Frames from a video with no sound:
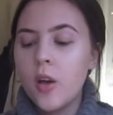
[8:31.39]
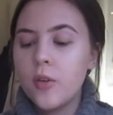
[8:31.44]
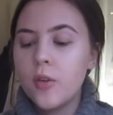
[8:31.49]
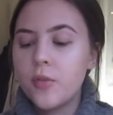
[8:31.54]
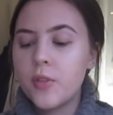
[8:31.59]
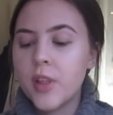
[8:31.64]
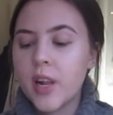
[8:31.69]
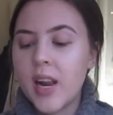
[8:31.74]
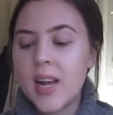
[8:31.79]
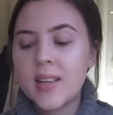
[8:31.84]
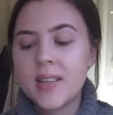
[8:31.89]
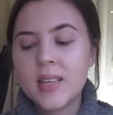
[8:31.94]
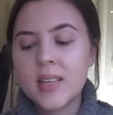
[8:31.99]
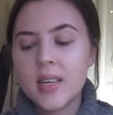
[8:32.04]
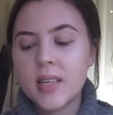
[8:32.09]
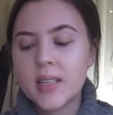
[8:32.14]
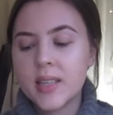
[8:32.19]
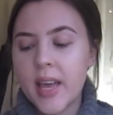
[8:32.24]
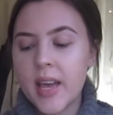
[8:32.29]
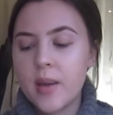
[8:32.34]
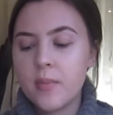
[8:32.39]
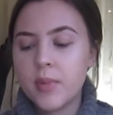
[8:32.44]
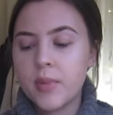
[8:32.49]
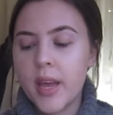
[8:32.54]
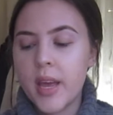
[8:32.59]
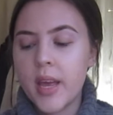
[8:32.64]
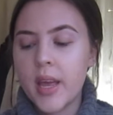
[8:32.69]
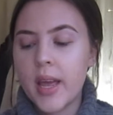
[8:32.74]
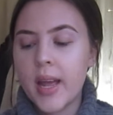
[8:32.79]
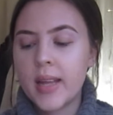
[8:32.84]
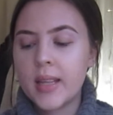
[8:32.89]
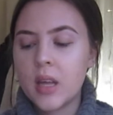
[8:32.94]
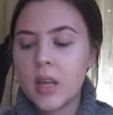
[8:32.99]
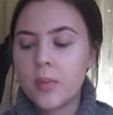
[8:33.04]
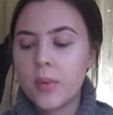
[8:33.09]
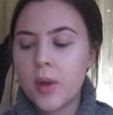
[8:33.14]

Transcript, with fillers: For the Classic Escape Day, get up